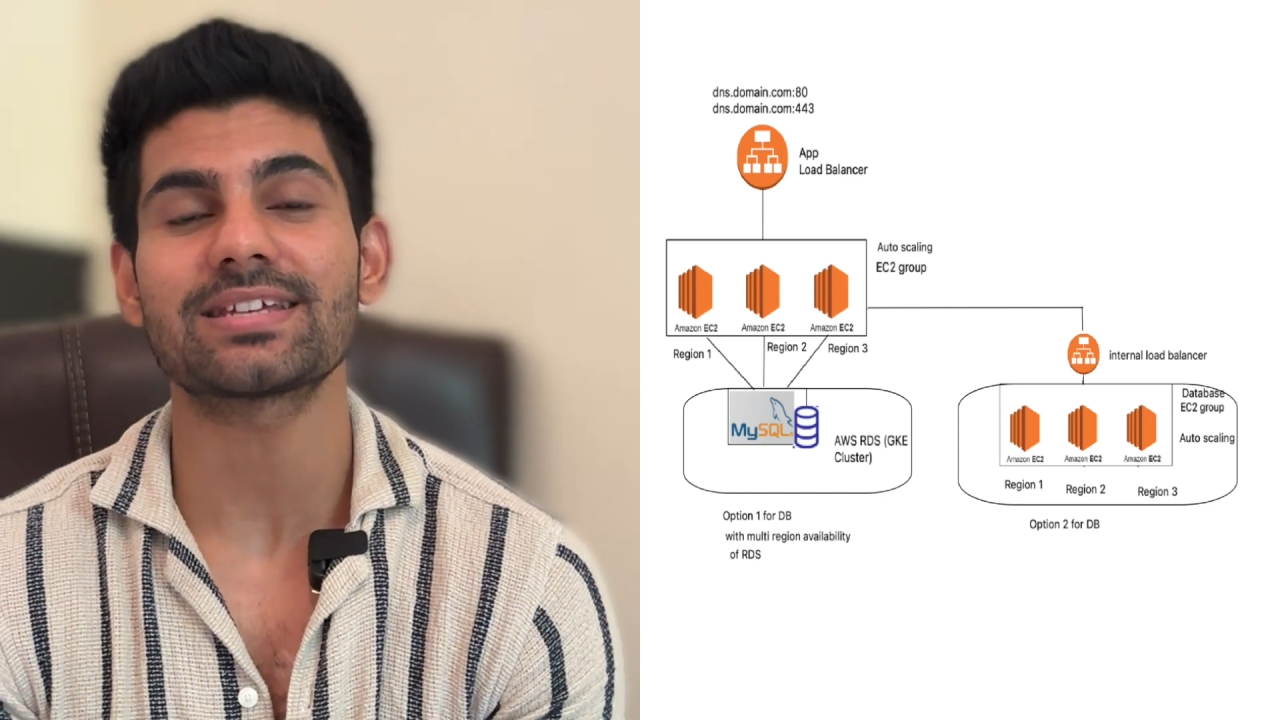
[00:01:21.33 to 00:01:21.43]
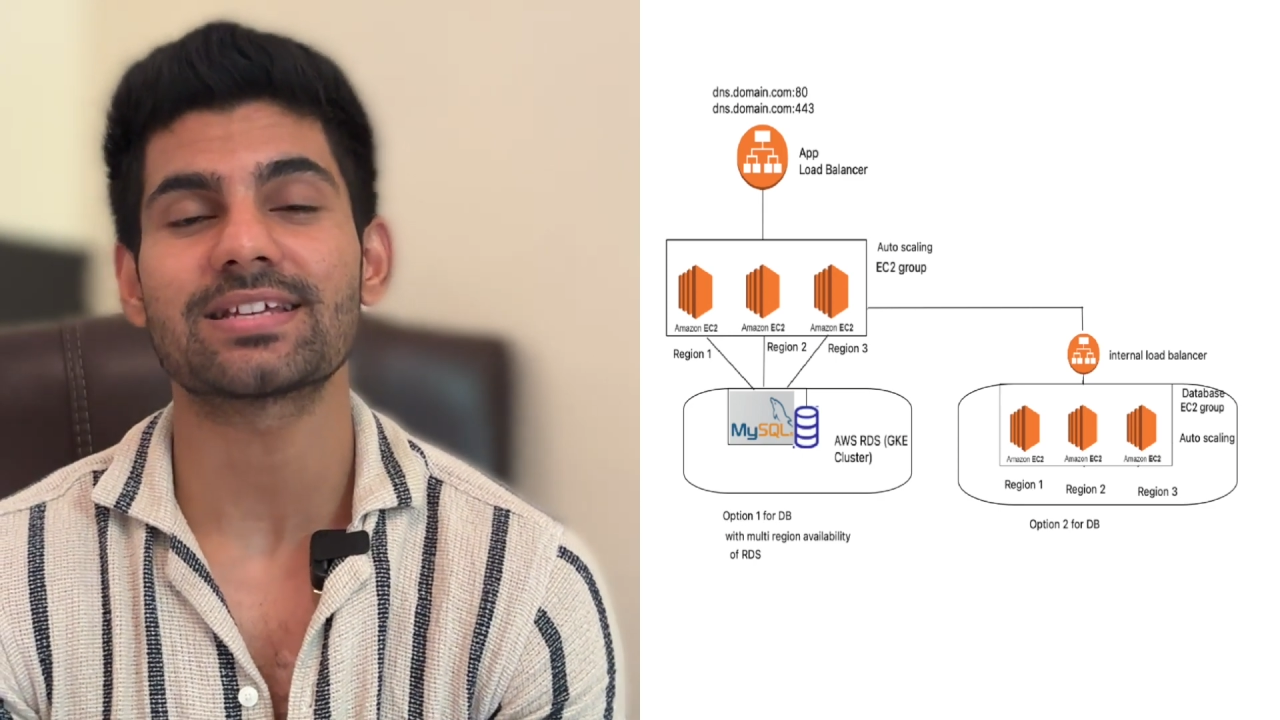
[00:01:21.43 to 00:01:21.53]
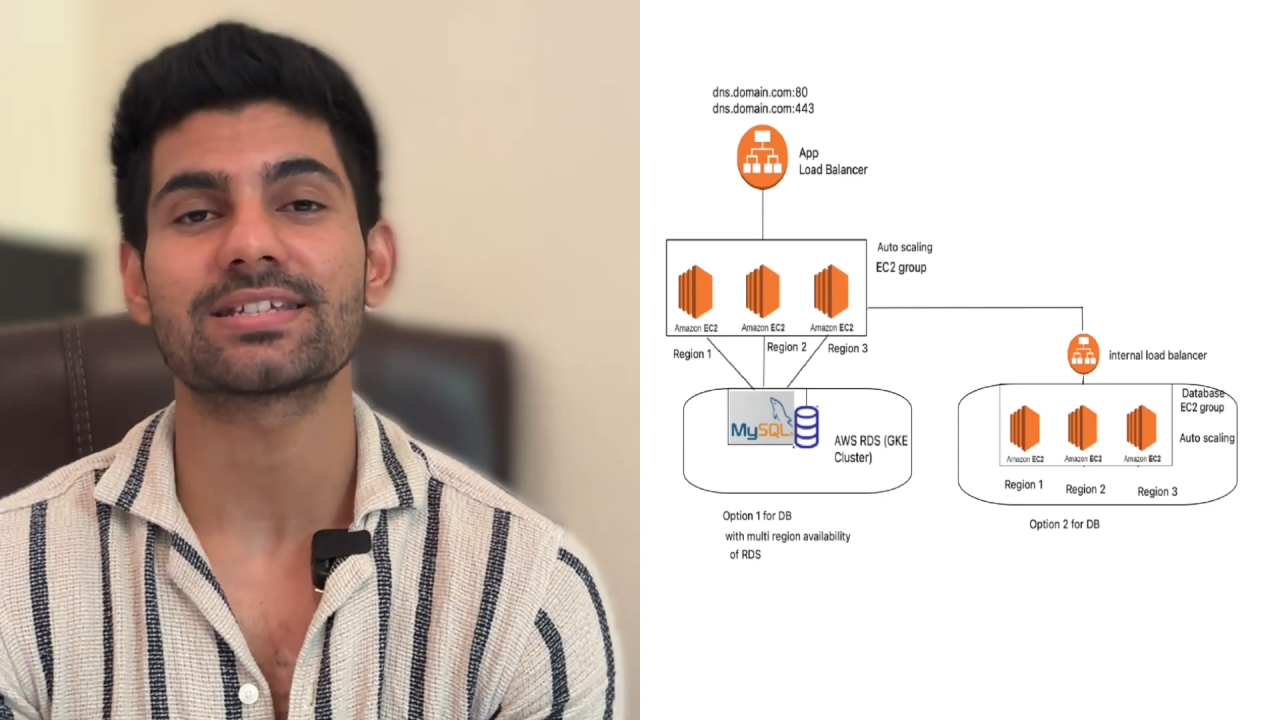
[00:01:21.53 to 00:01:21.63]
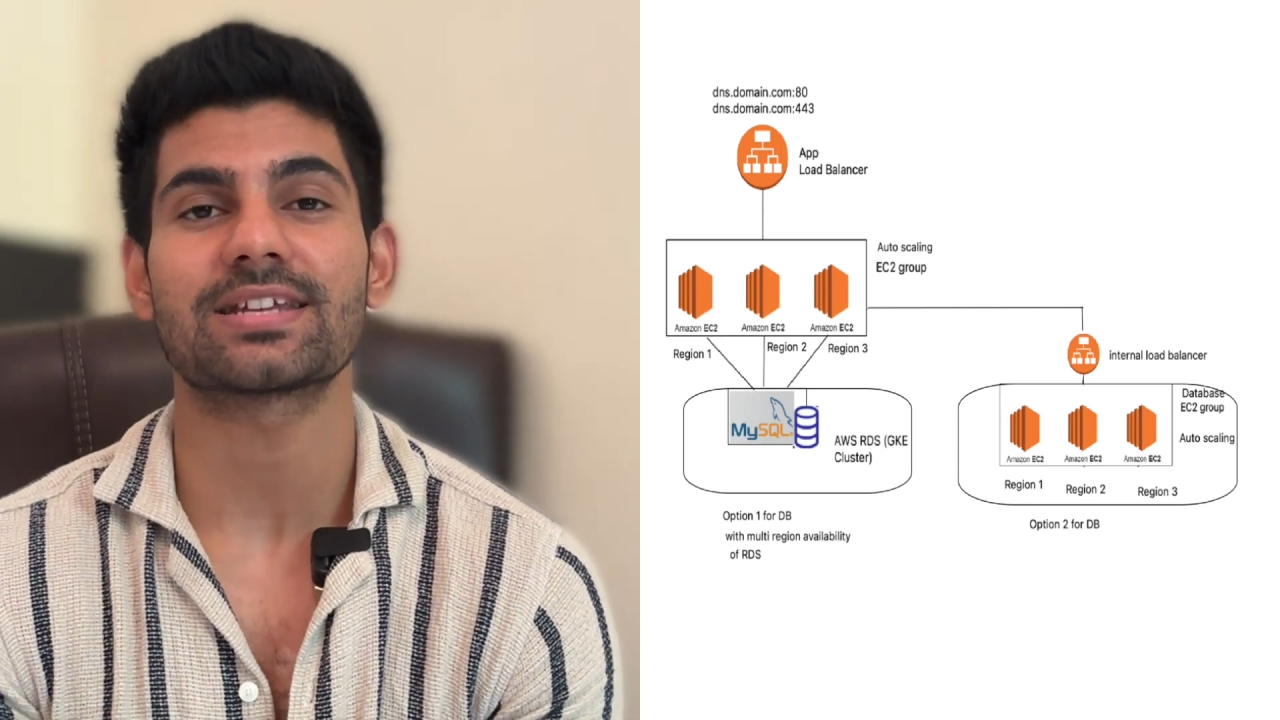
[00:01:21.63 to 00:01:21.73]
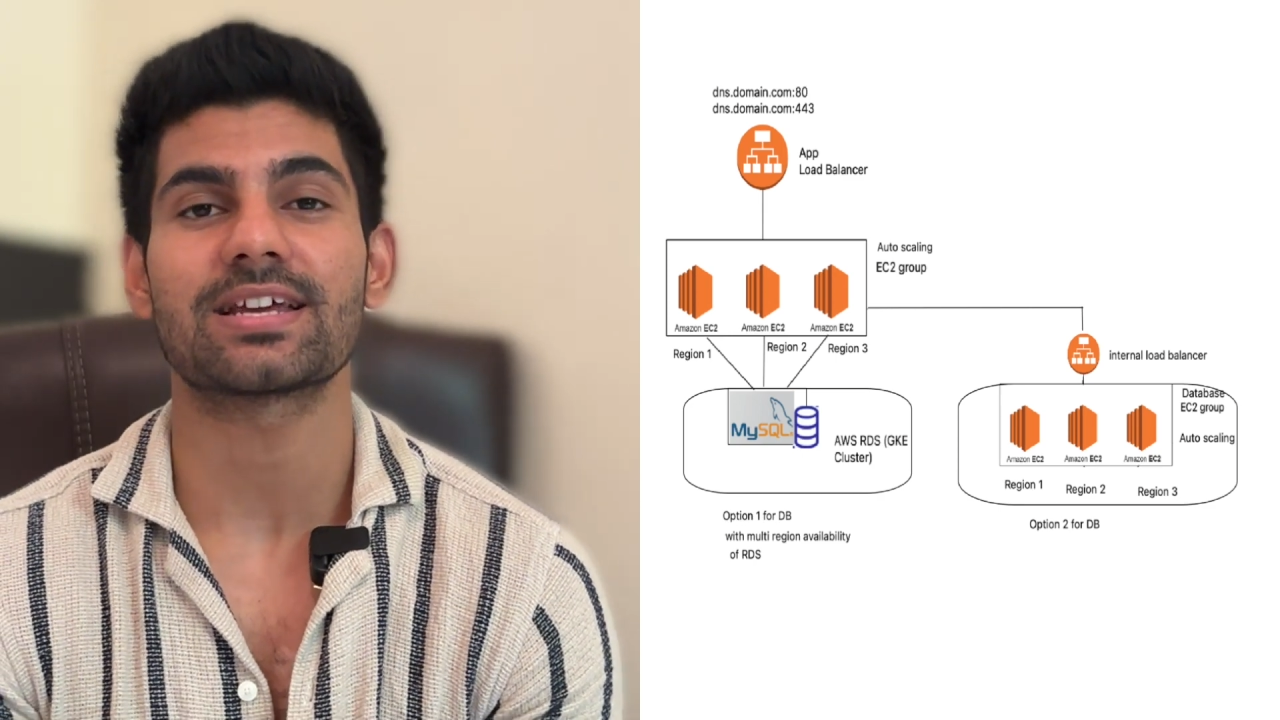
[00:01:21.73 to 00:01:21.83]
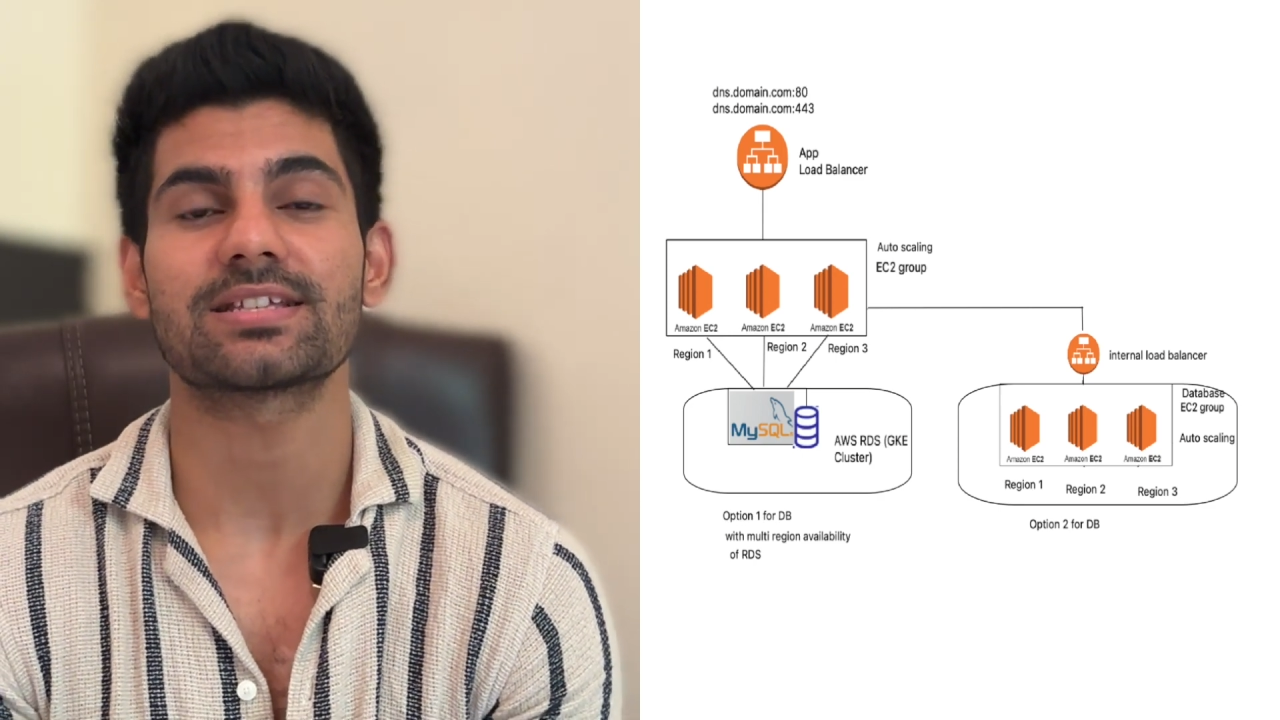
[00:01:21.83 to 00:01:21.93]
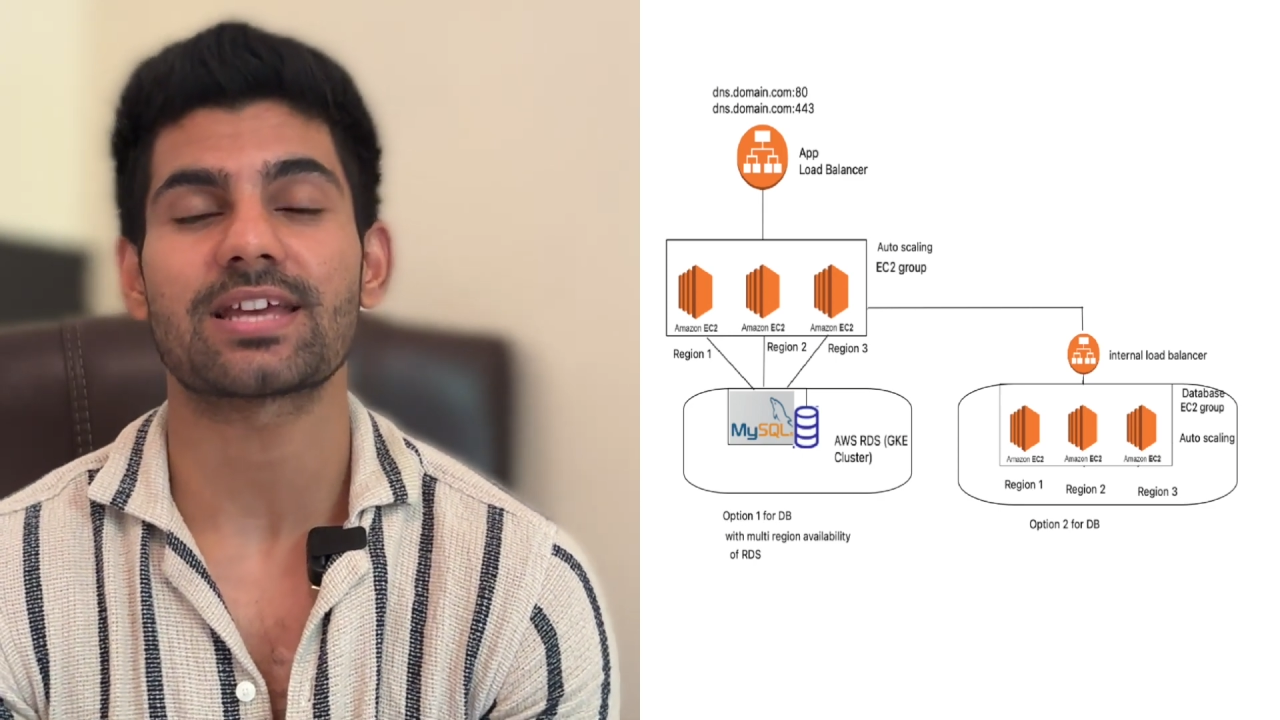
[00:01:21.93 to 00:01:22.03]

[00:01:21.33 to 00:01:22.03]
instance